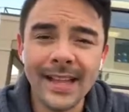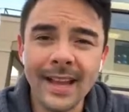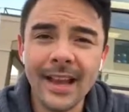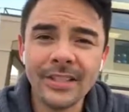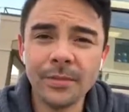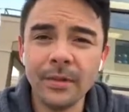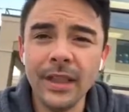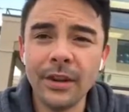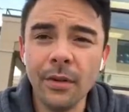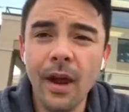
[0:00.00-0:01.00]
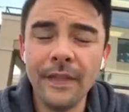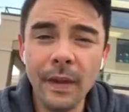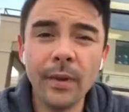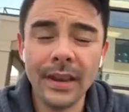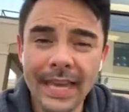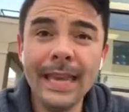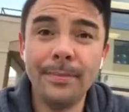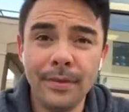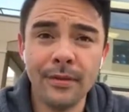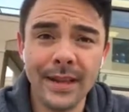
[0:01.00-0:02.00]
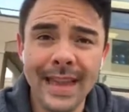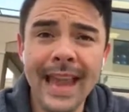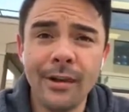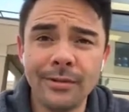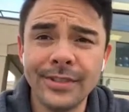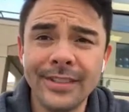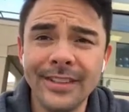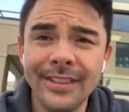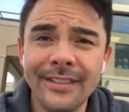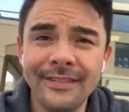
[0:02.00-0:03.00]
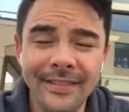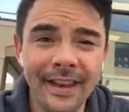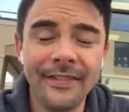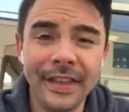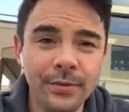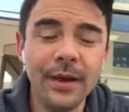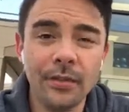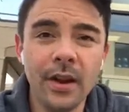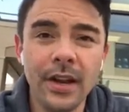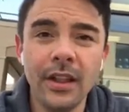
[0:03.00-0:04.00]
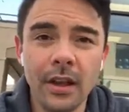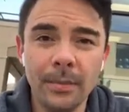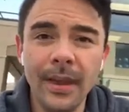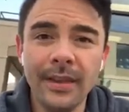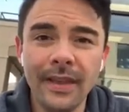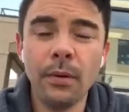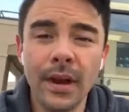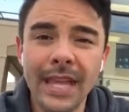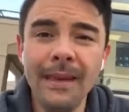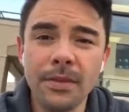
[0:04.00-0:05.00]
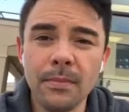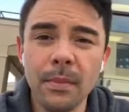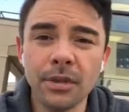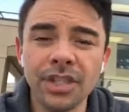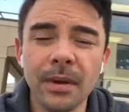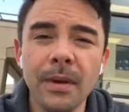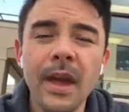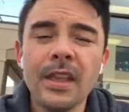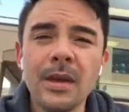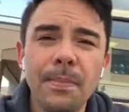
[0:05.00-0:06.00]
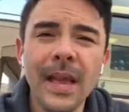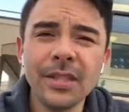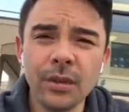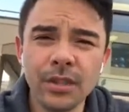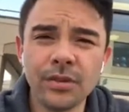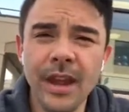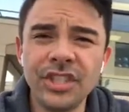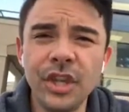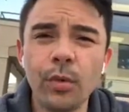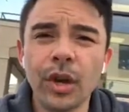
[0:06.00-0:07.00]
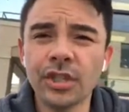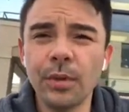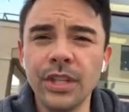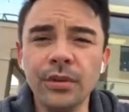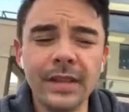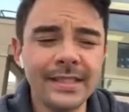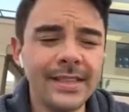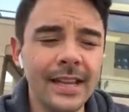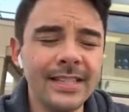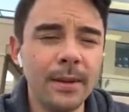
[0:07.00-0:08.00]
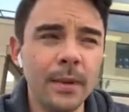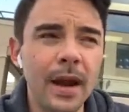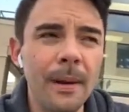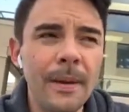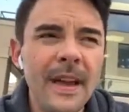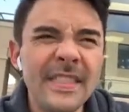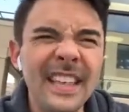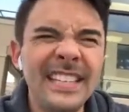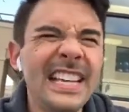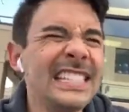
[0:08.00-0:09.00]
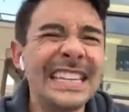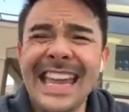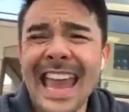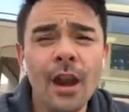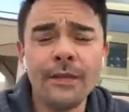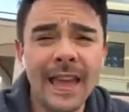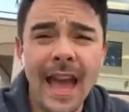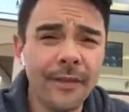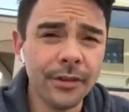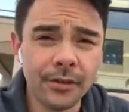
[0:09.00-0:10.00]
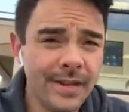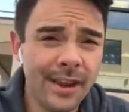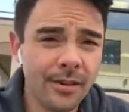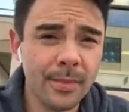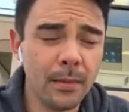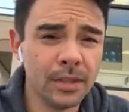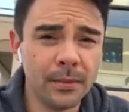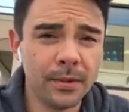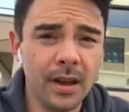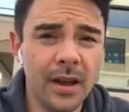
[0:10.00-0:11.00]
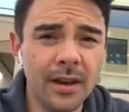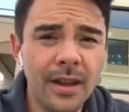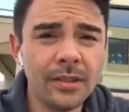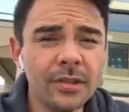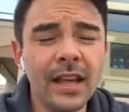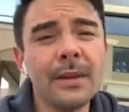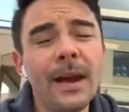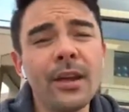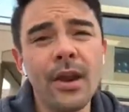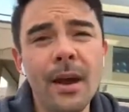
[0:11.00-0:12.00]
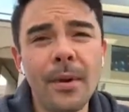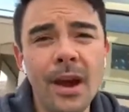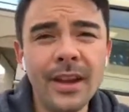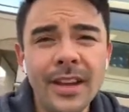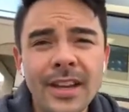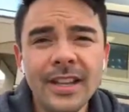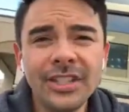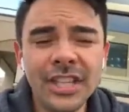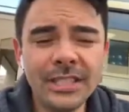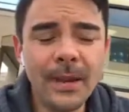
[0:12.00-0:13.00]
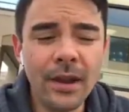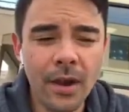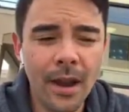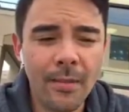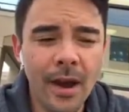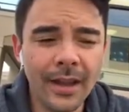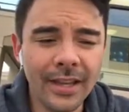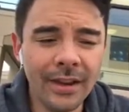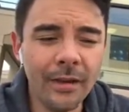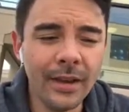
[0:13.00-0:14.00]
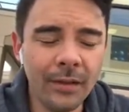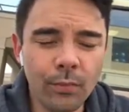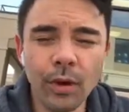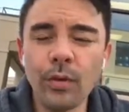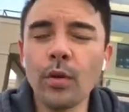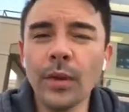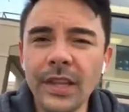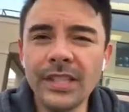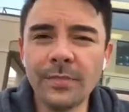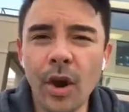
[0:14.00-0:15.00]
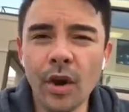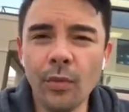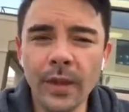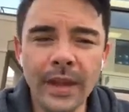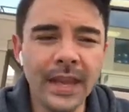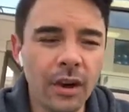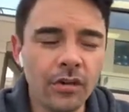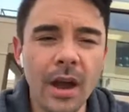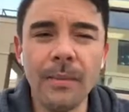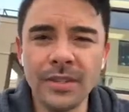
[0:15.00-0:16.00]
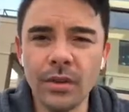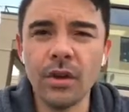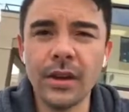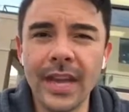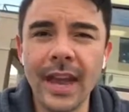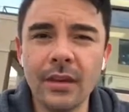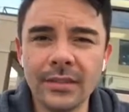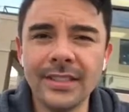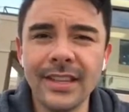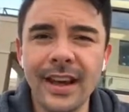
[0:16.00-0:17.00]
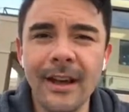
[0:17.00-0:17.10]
that customer later on. They want to keep their account. That's why they're on LRP. They want to keep their membership. The placeholder strategy works when you can sign someone up that doesn't care if they have a Doterra membership or not. So like my grandma, she's my grandma. When we're really smart, we get our grandmas their own accounts.